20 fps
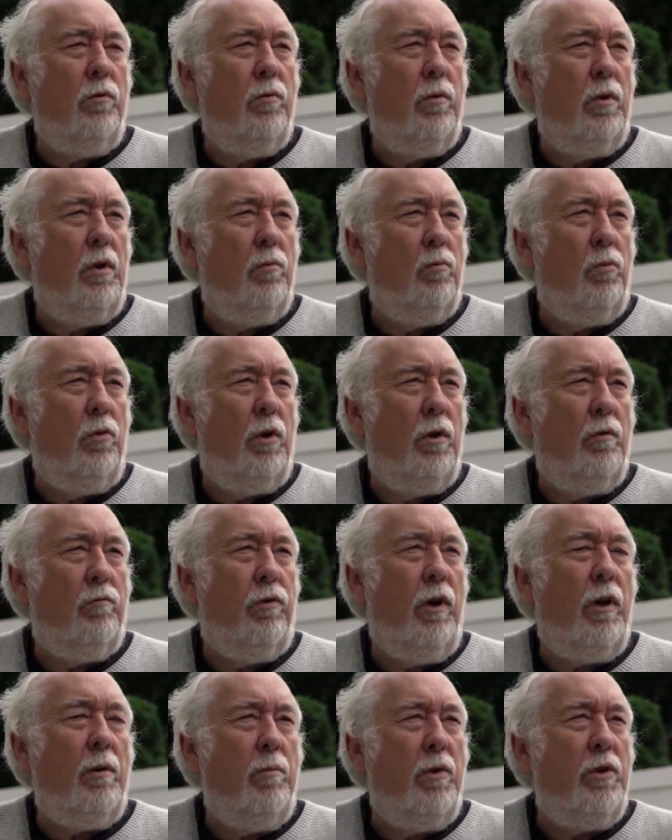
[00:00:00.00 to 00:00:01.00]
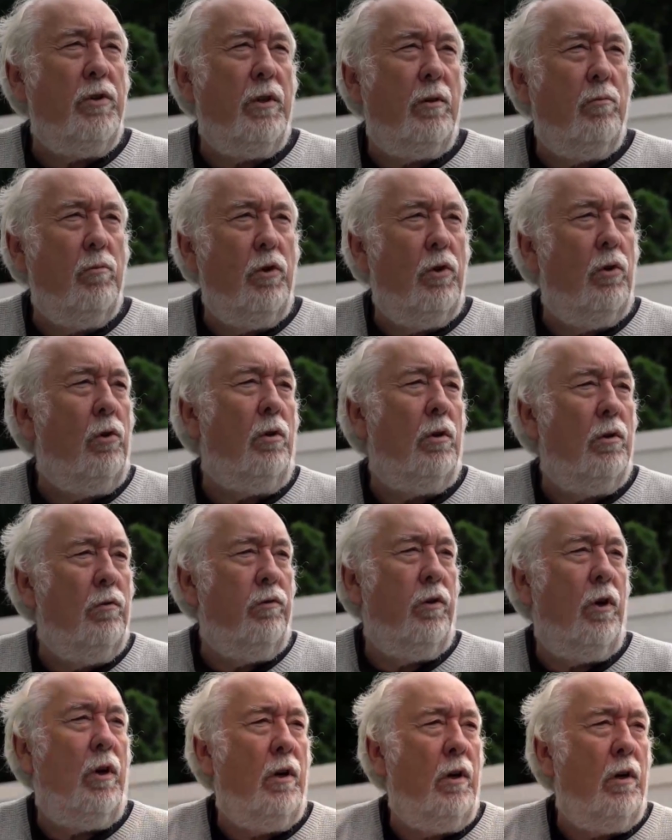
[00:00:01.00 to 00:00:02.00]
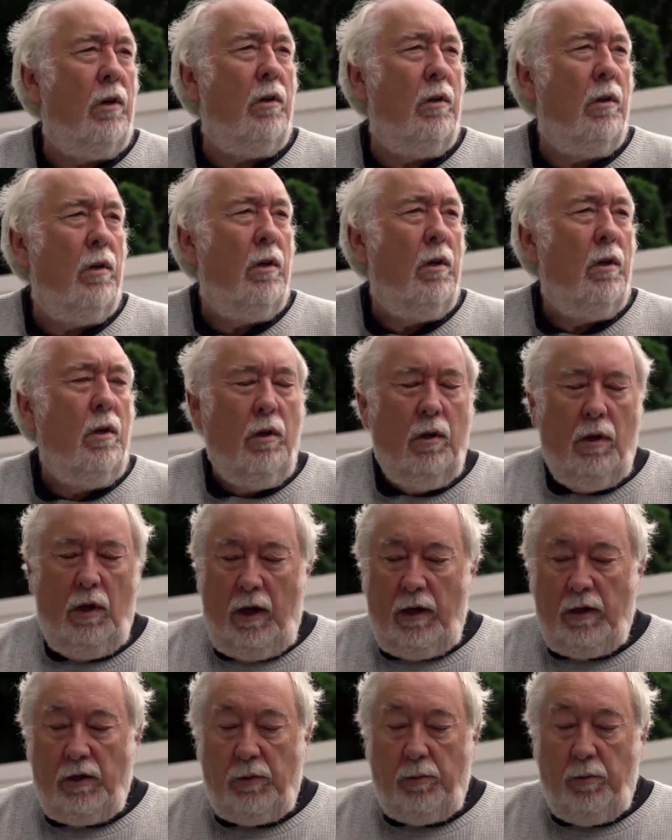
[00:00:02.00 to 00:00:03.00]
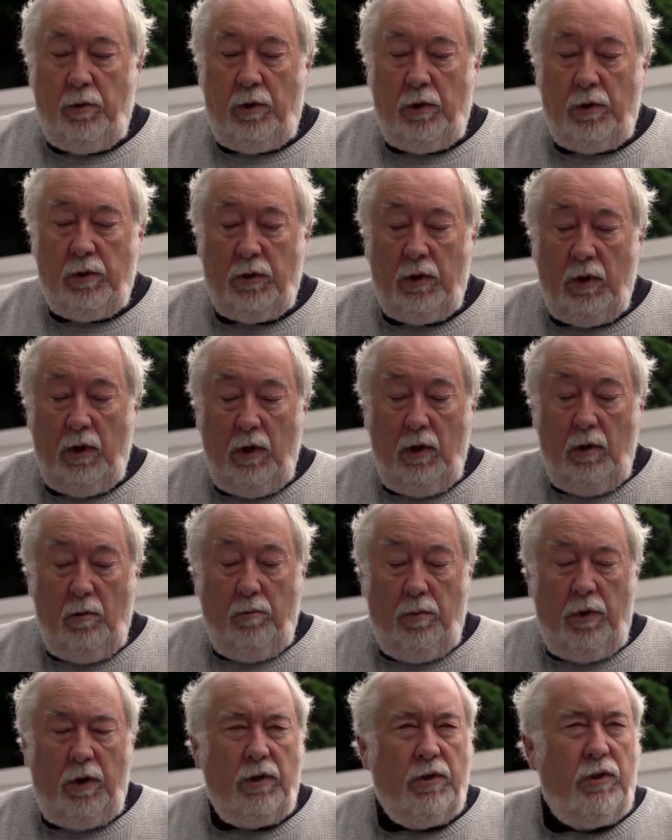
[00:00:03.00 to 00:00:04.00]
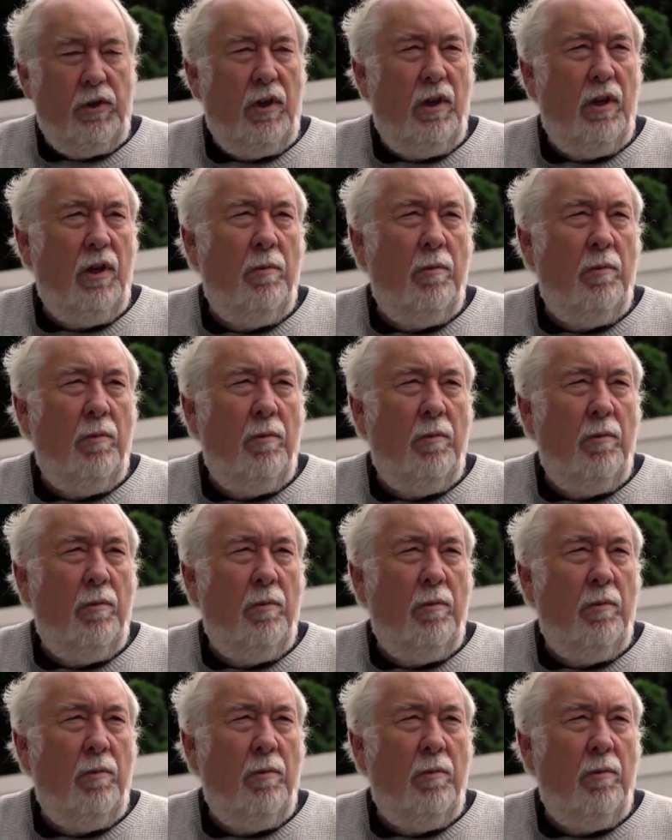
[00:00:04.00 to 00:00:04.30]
and what I've read, because I'm not a fire expert. But